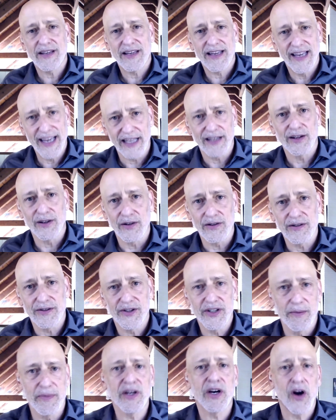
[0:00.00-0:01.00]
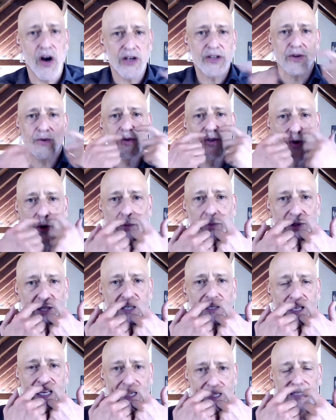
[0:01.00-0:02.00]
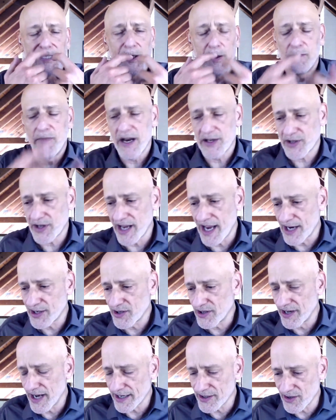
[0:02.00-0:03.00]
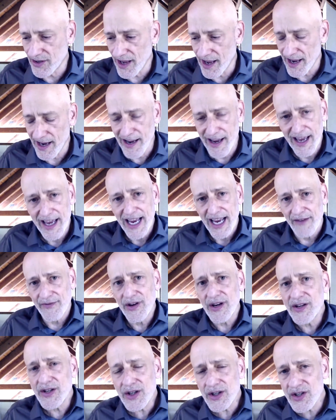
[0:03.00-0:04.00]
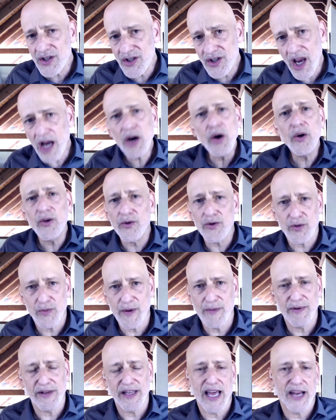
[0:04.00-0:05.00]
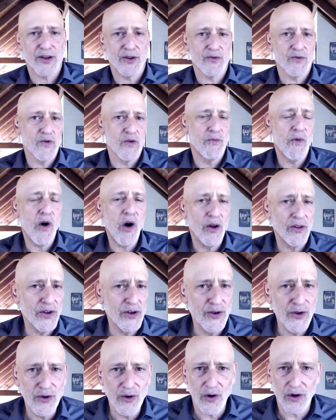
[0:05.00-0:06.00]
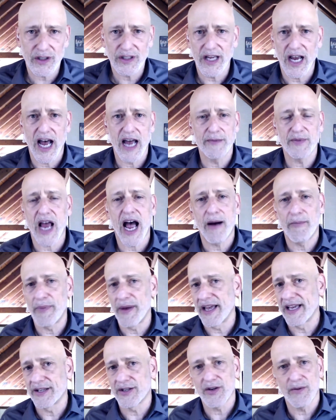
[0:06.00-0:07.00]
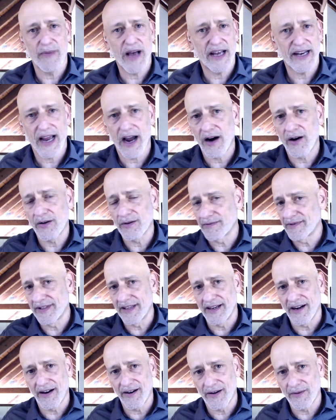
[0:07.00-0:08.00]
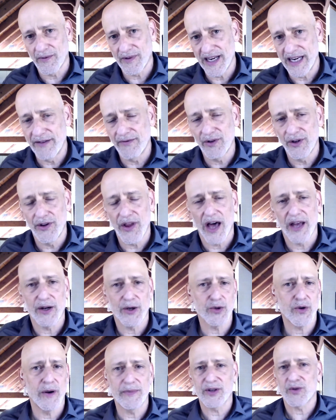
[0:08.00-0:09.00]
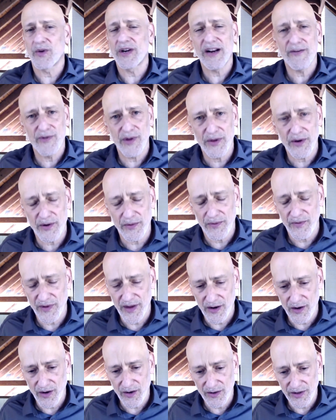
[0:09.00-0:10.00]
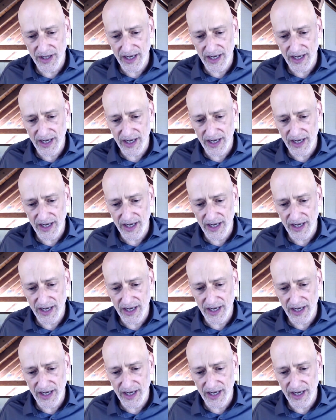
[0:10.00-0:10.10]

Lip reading: Hitler, Jim Acosta would show up with a little mustache the next day. If you can just suck all those people out of the room, all the New York Times op-eds about how evil Donald Trump is, whatever they're